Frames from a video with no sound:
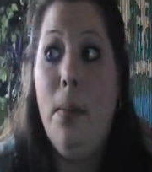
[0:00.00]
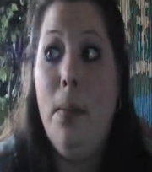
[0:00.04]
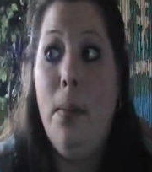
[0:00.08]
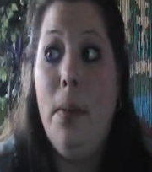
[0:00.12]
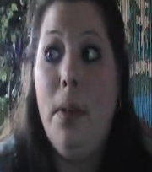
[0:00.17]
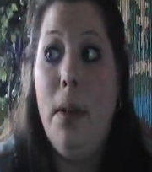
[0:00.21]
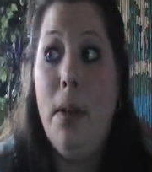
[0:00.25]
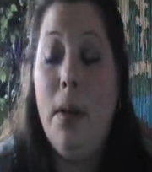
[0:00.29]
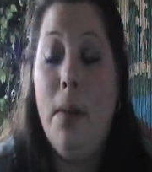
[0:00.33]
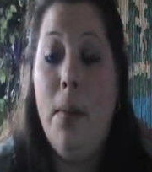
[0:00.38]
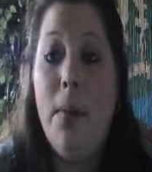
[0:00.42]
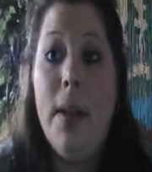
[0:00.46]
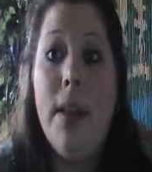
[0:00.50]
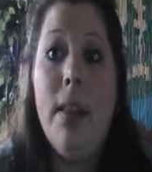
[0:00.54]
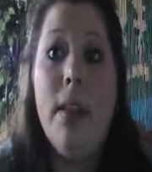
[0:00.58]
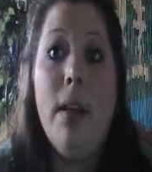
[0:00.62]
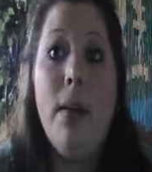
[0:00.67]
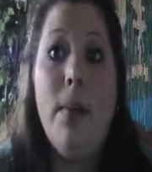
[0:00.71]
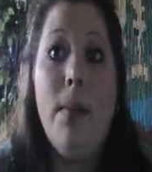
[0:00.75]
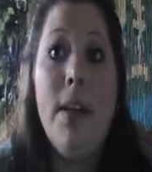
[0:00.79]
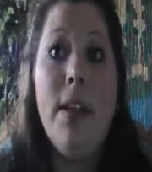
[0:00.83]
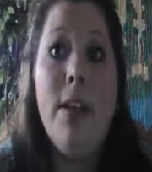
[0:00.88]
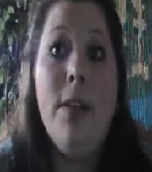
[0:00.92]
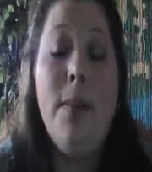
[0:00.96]
you know,
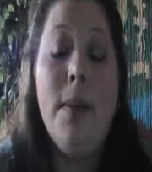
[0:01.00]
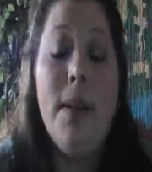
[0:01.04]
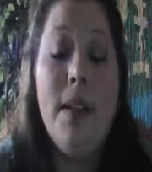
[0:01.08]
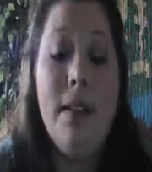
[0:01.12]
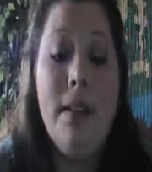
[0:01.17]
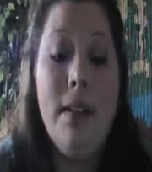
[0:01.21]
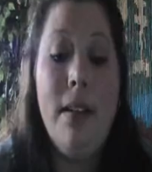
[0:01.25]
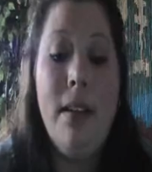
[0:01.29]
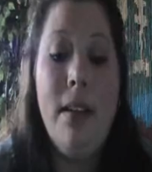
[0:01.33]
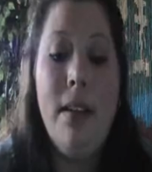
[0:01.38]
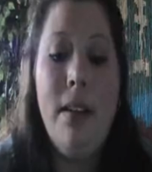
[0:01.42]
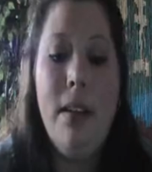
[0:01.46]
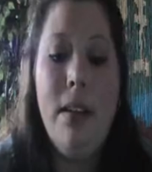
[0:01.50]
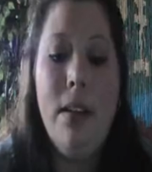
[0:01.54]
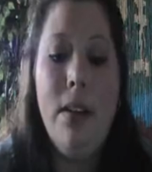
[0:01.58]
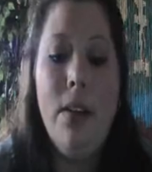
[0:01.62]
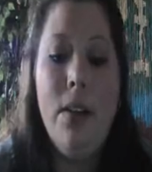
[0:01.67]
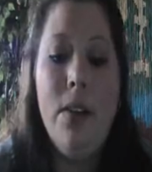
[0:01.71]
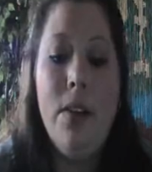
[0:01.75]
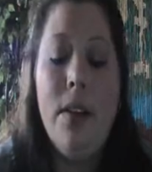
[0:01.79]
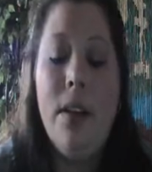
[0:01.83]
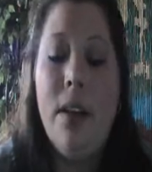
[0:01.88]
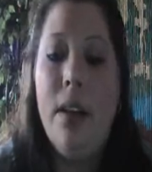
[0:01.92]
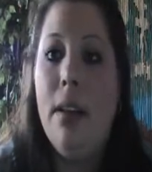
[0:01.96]
we spent 10
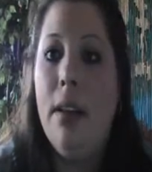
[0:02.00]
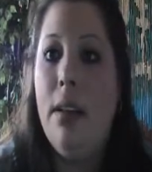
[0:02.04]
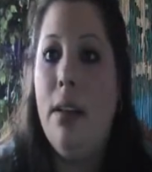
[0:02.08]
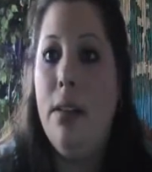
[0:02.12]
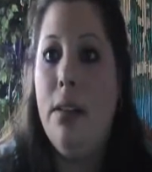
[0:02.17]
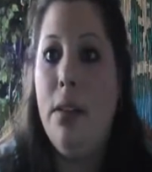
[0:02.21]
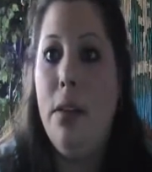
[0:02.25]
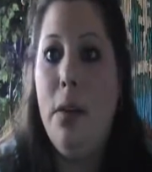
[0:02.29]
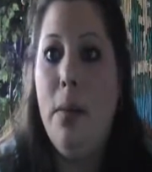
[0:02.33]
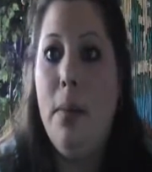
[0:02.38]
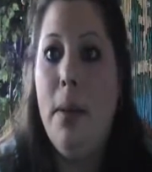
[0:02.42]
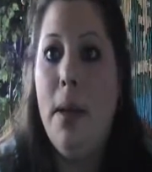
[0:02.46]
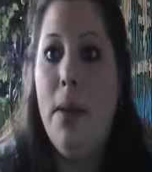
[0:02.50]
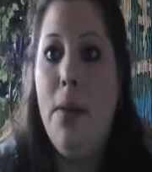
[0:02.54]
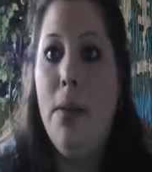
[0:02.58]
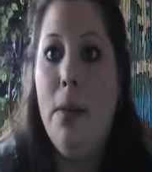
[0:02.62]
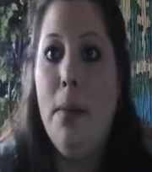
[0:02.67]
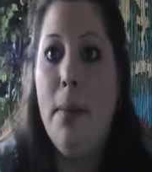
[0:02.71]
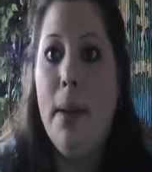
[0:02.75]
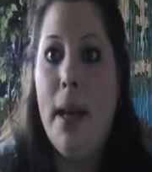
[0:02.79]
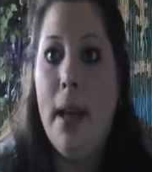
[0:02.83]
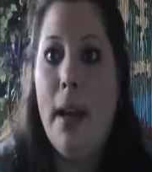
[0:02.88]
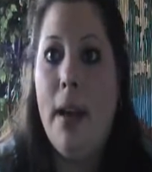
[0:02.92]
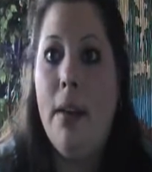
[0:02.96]
years in a little
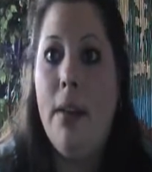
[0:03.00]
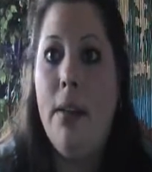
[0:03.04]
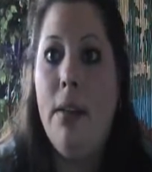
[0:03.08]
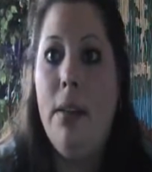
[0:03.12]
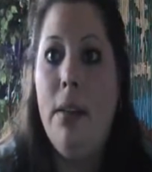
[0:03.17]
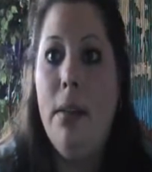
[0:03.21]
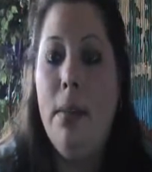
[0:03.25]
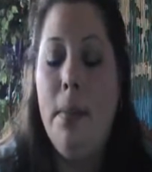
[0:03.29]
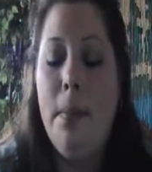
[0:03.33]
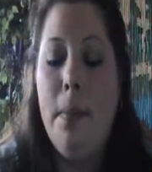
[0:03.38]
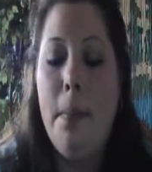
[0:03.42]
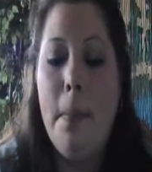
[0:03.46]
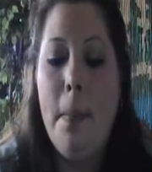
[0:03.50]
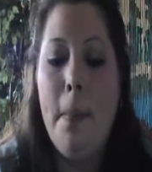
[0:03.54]
2-bedroom house,